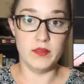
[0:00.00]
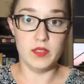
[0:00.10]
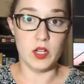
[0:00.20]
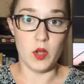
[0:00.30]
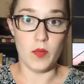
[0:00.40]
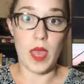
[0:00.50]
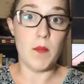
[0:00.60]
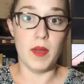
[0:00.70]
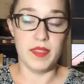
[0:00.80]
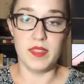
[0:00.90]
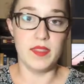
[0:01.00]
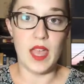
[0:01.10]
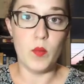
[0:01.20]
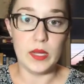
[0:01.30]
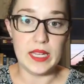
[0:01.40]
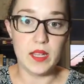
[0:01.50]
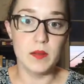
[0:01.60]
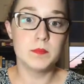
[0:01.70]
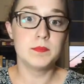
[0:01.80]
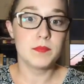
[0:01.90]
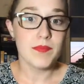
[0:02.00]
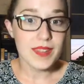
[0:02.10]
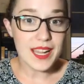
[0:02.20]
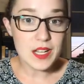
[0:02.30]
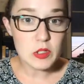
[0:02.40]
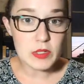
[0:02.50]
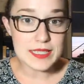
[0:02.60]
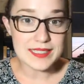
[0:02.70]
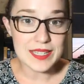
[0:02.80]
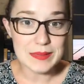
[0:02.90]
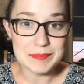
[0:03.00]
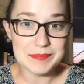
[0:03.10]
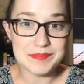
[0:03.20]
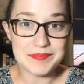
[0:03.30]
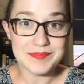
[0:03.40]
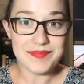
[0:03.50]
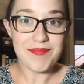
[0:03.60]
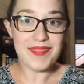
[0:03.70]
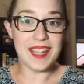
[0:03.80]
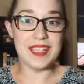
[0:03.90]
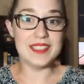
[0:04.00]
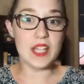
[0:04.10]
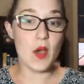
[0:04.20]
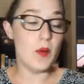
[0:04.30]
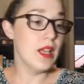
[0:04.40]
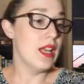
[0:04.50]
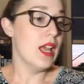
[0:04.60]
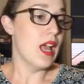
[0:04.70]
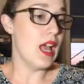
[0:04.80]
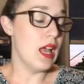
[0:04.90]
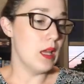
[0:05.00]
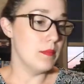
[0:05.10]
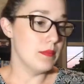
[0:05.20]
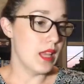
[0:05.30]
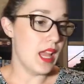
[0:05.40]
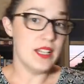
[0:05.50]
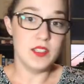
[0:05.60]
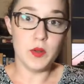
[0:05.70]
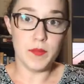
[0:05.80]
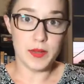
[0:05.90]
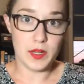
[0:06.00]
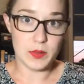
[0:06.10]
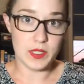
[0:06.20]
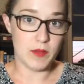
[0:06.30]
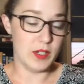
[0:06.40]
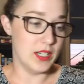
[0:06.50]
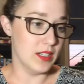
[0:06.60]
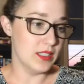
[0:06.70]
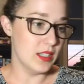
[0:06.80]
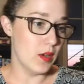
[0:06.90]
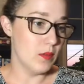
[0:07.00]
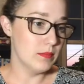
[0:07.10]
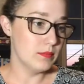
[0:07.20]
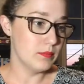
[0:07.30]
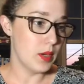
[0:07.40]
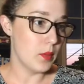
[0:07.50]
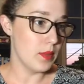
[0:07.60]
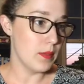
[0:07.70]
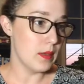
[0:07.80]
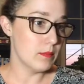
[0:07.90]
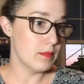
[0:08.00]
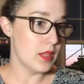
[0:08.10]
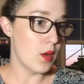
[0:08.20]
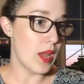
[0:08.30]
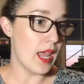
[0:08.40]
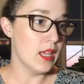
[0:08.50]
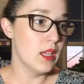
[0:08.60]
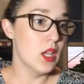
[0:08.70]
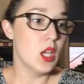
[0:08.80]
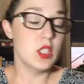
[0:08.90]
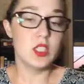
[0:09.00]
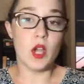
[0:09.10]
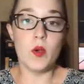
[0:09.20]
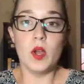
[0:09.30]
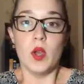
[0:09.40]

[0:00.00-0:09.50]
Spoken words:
you know, that month and that week. Hey Teresa. So I do have my notes over here, so bear with me. Okay, so